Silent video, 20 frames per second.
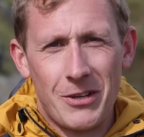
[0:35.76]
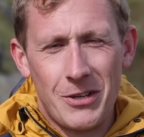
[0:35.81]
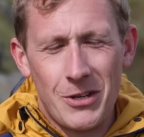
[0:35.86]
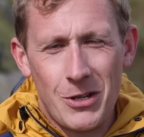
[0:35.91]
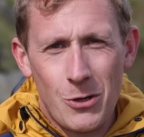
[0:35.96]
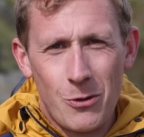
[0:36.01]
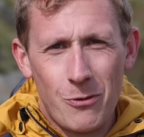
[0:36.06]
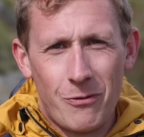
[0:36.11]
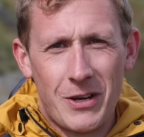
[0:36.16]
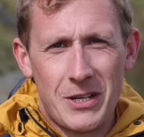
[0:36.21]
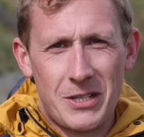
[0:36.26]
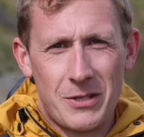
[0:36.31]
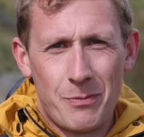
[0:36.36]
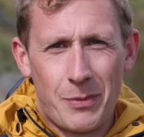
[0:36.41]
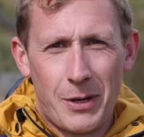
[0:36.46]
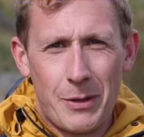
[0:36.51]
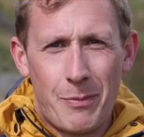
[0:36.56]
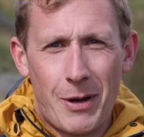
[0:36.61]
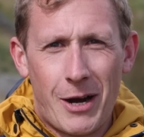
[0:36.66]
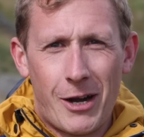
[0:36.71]
a new vision
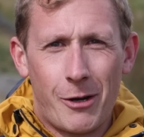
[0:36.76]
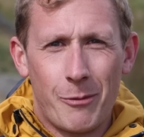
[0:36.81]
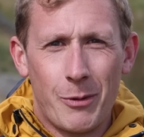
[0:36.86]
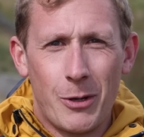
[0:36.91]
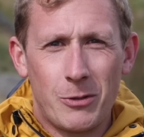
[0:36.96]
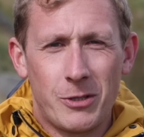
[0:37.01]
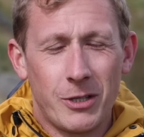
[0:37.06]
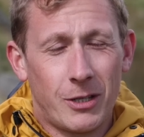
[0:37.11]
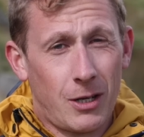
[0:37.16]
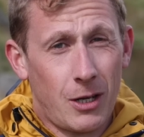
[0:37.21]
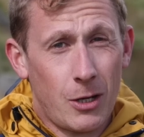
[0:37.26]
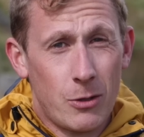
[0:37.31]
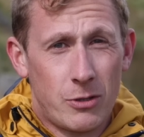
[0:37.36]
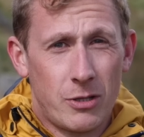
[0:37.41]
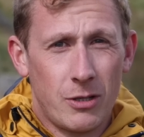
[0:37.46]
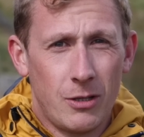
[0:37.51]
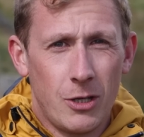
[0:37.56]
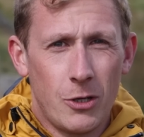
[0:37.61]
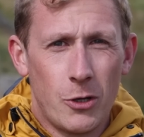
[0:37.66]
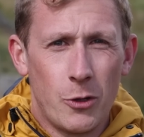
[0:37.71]
by Páramo to close
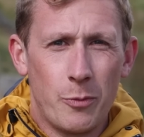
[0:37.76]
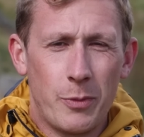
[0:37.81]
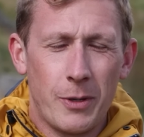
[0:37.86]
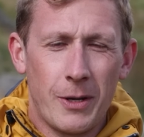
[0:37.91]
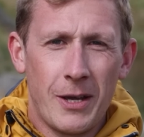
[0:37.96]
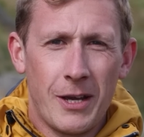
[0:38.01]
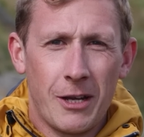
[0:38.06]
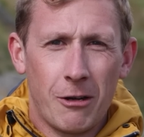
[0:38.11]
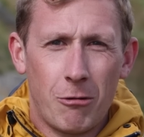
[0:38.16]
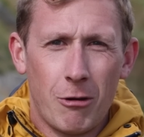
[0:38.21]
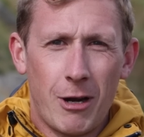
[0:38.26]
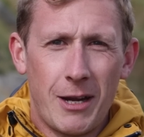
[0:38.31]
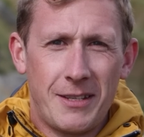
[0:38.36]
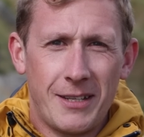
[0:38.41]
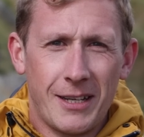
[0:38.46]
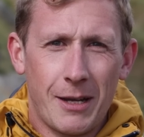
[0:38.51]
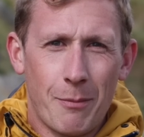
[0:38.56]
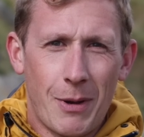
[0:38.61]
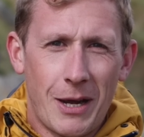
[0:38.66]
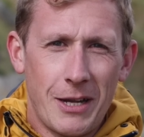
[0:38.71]
the loop,
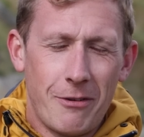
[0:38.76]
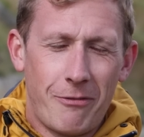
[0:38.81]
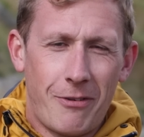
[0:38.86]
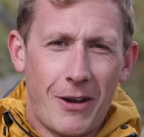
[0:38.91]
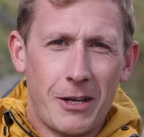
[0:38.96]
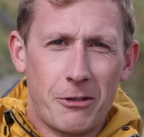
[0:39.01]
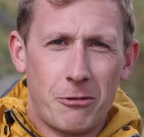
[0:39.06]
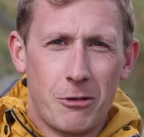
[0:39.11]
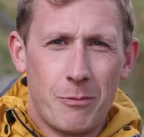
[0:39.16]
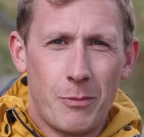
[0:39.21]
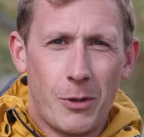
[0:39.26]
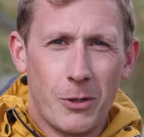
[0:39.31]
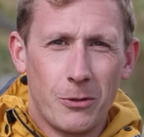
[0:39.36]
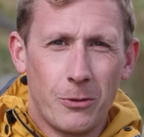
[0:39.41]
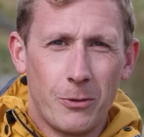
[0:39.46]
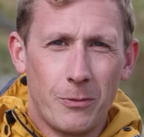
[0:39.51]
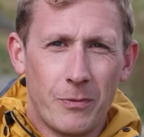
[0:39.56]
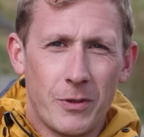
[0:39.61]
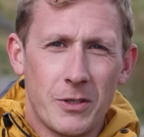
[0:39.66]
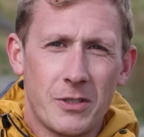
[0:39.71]
creating a manufacturing
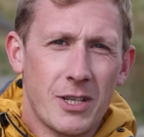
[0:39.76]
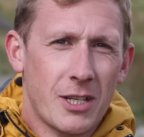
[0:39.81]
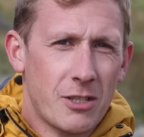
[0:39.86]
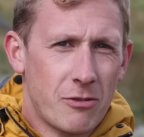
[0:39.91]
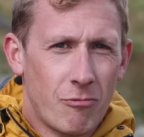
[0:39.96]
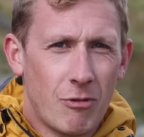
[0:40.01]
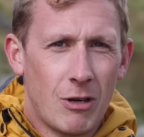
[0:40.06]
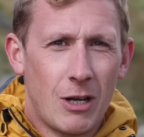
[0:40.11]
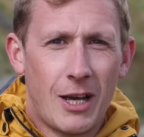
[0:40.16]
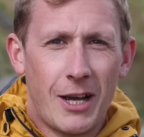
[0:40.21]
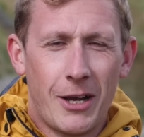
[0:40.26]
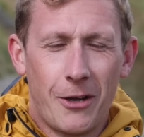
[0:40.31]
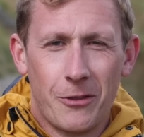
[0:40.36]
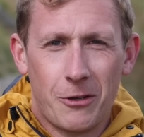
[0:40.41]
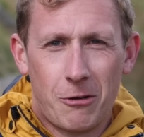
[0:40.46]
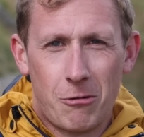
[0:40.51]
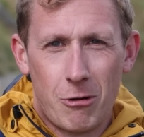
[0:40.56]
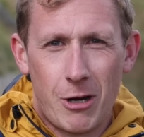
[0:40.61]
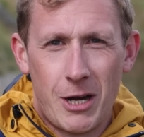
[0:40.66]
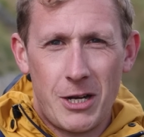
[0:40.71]
model that doesn't rely on
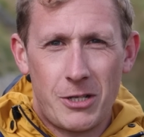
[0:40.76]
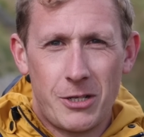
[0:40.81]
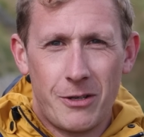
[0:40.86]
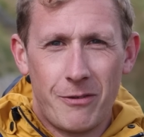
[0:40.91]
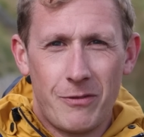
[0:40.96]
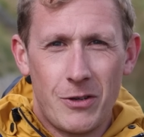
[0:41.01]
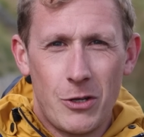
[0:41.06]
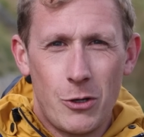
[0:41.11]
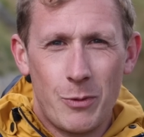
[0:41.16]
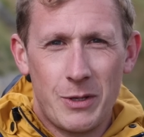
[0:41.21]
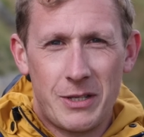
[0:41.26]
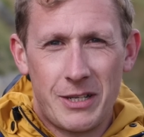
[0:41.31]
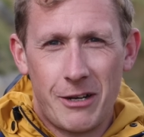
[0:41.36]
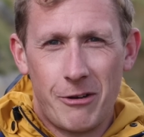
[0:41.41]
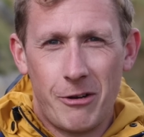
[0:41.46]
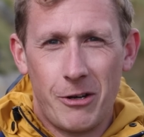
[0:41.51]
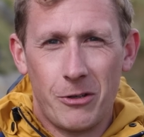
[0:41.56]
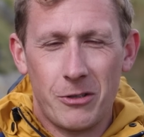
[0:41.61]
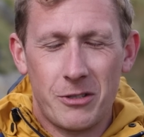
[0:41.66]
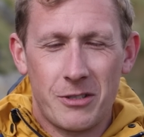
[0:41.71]
the creation of new
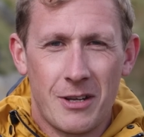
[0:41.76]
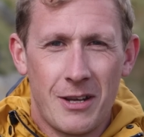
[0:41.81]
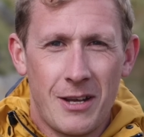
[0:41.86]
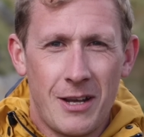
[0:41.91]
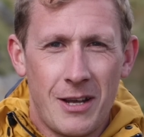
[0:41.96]
materials